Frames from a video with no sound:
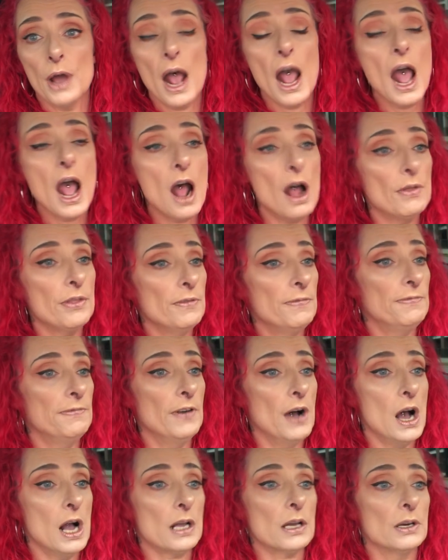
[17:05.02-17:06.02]
know how the
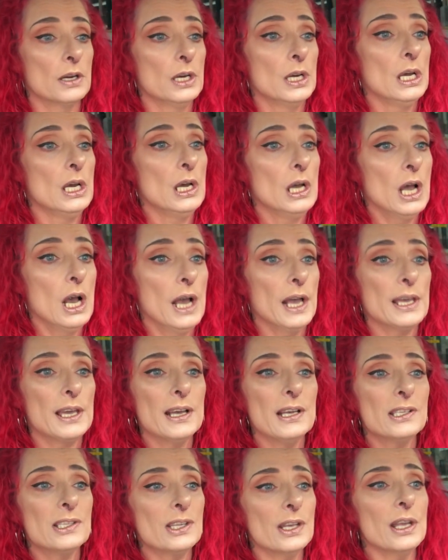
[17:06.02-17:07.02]
fuck. I
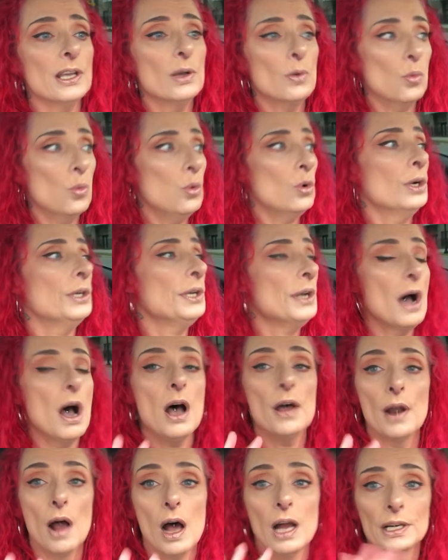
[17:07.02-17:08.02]
guess it would
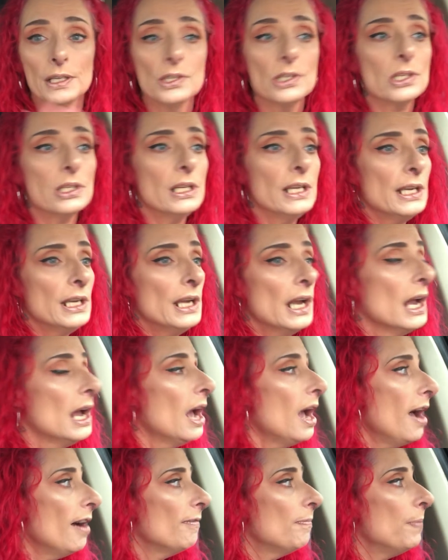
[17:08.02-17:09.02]
not honestly
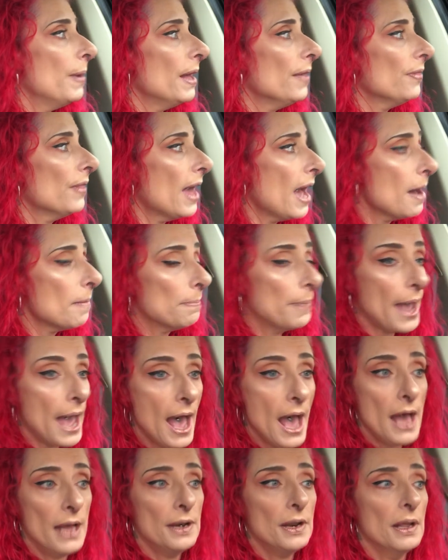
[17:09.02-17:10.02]
have been that
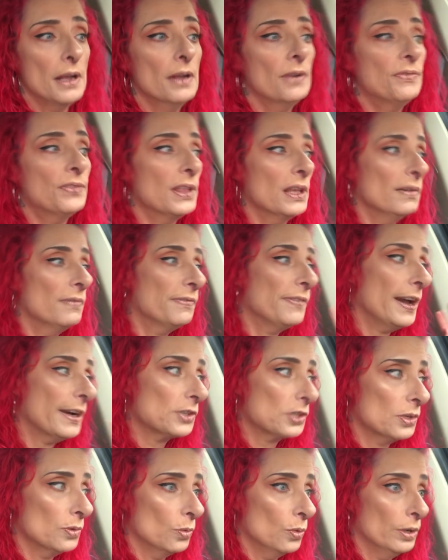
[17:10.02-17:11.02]
bad if the
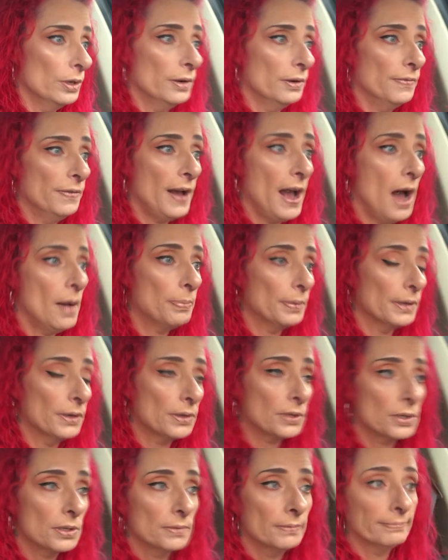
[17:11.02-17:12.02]
infection wouldn't have
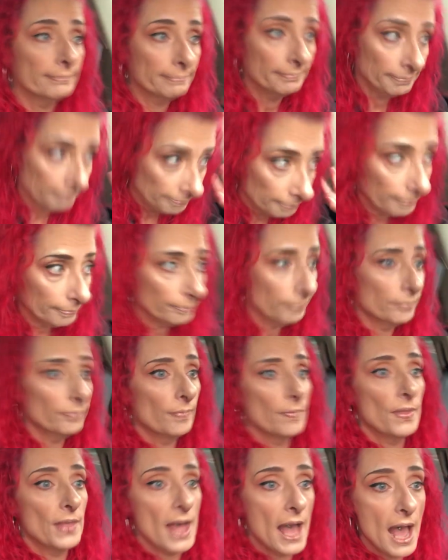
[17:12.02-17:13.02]
happened.
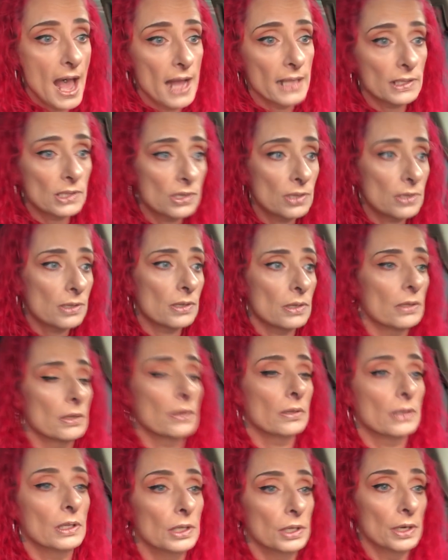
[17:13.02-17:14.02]
That's,
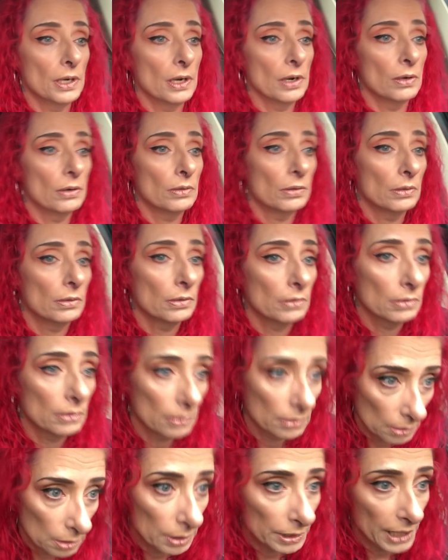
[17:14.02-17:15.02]
you know,
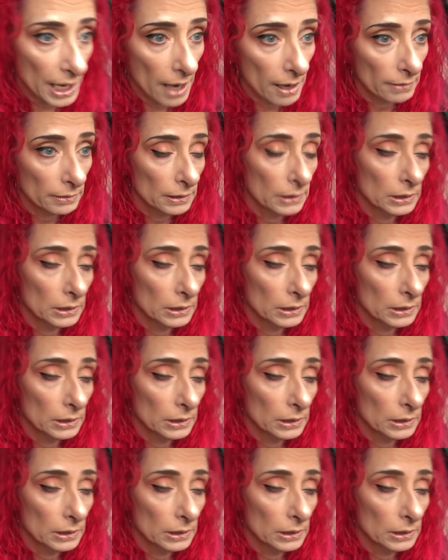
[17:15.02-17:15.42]
yeah.